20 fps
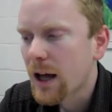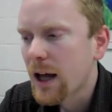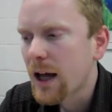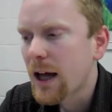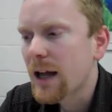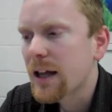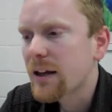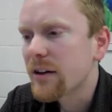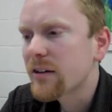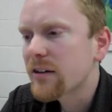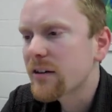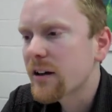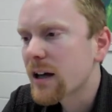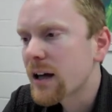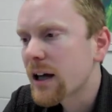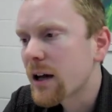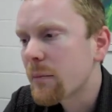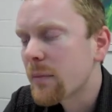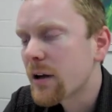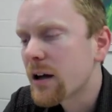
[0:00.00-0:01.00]
And
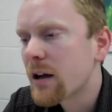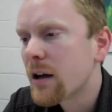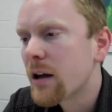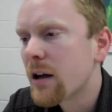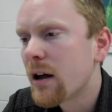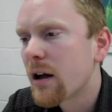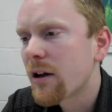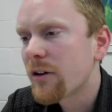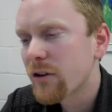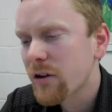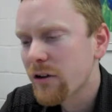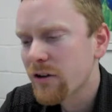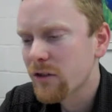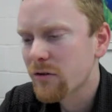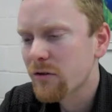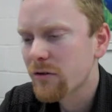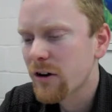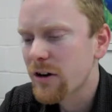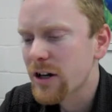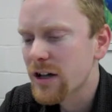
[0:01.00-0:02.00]
I was also
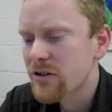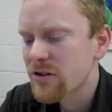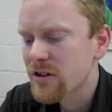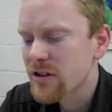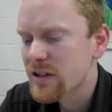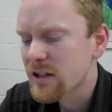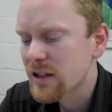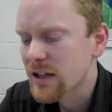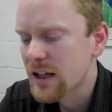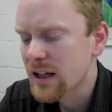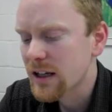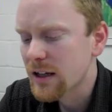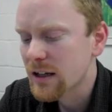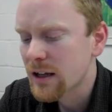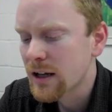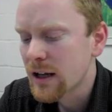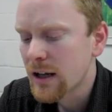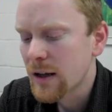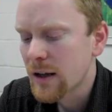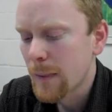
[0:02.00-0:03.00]
very interested in
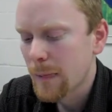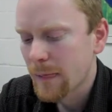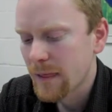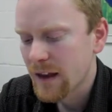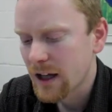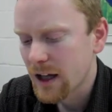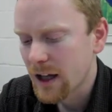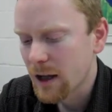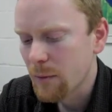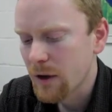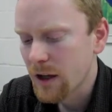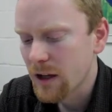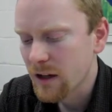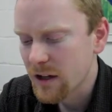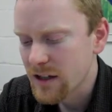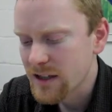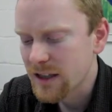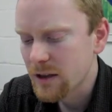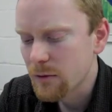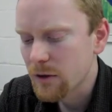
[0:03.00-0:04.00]
an
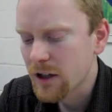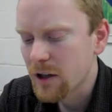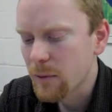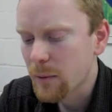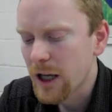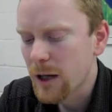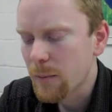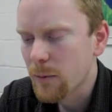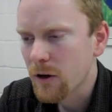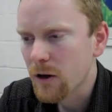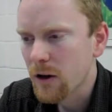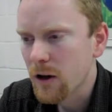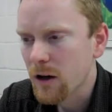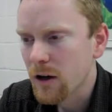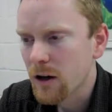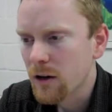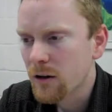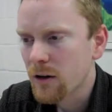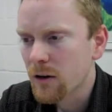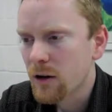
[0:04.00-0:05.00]
idea within the
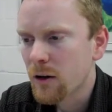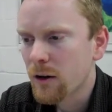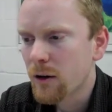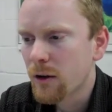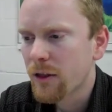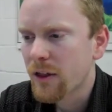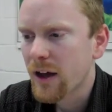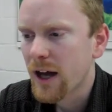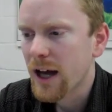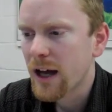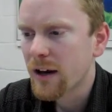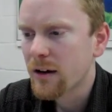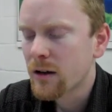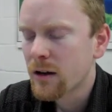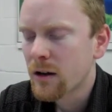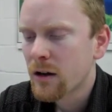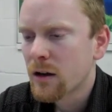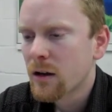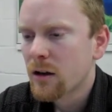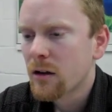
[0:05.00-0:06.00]
paper
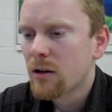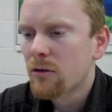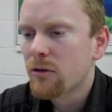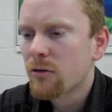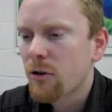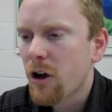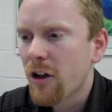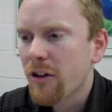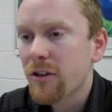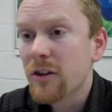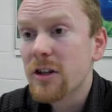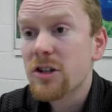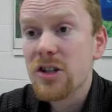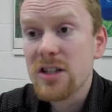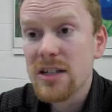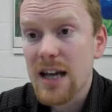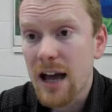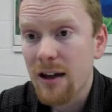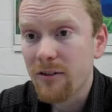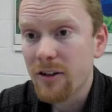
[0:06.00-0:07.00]
that rather than
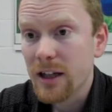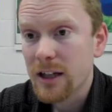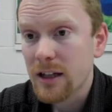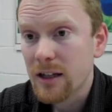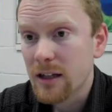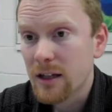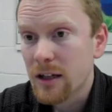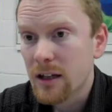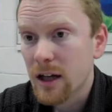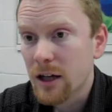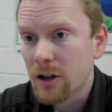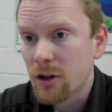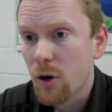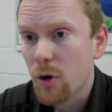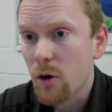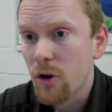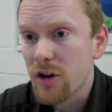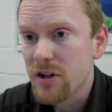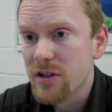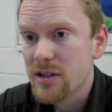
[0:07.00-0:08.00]
just having a
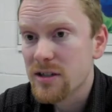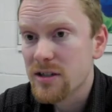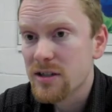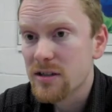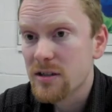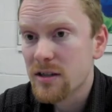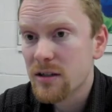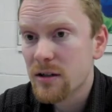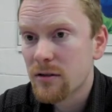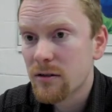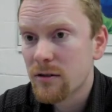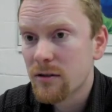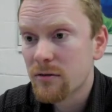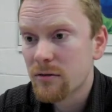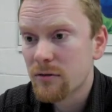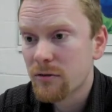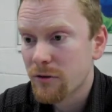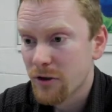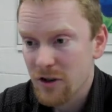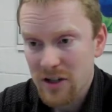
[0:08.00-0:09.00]
course
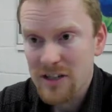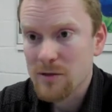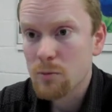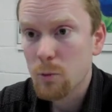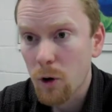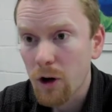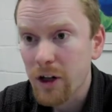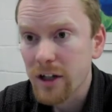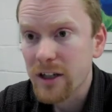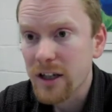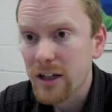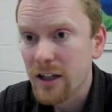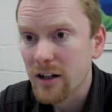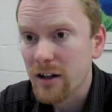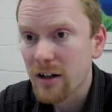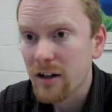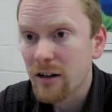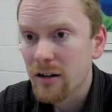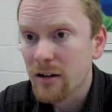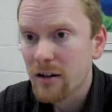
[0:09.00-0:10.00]
for this 1
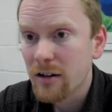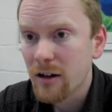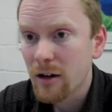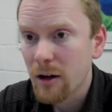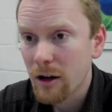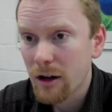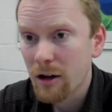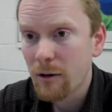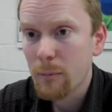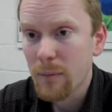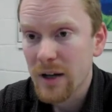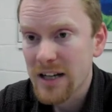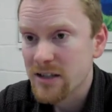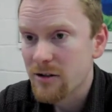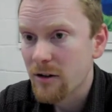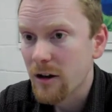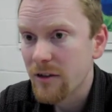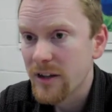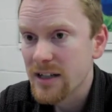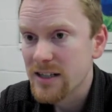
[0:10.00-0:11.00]
year based
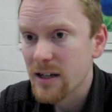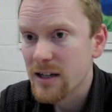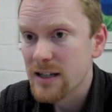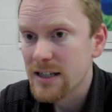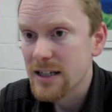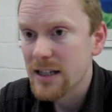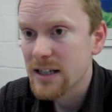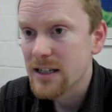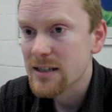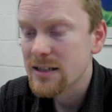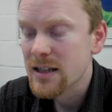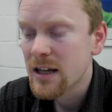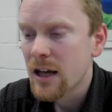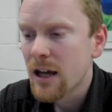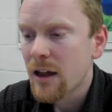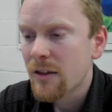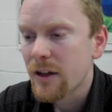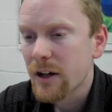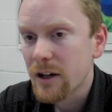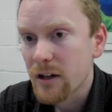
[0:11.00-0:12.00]
around these ideas,
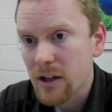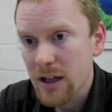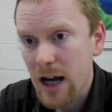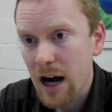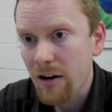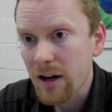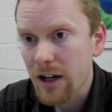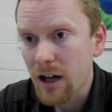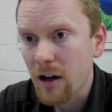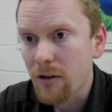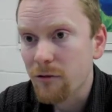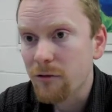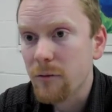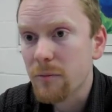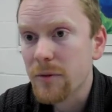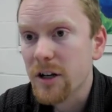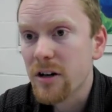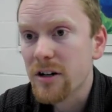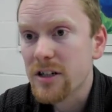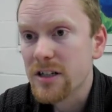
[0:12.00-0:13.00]
that it could carry on
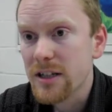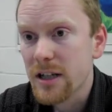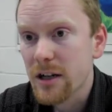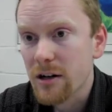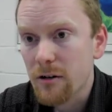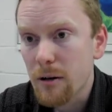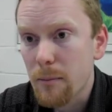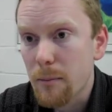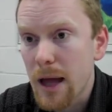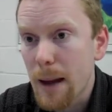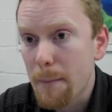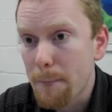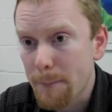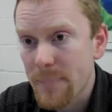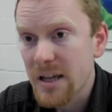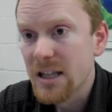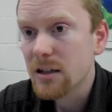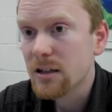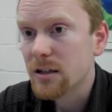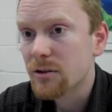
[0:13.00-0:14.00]
from year to year and
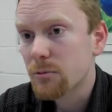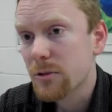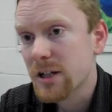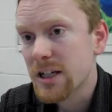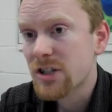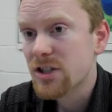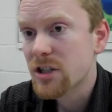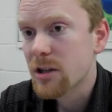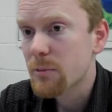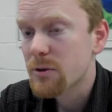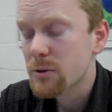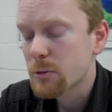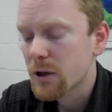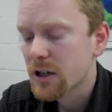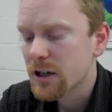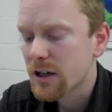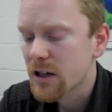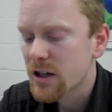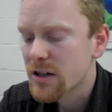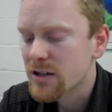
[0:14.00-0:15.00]
build with each
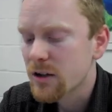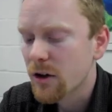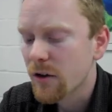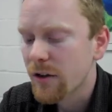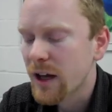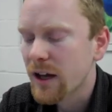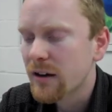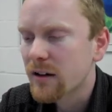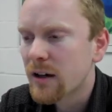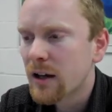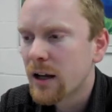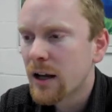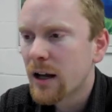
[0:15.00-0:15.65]
subsequent year, so that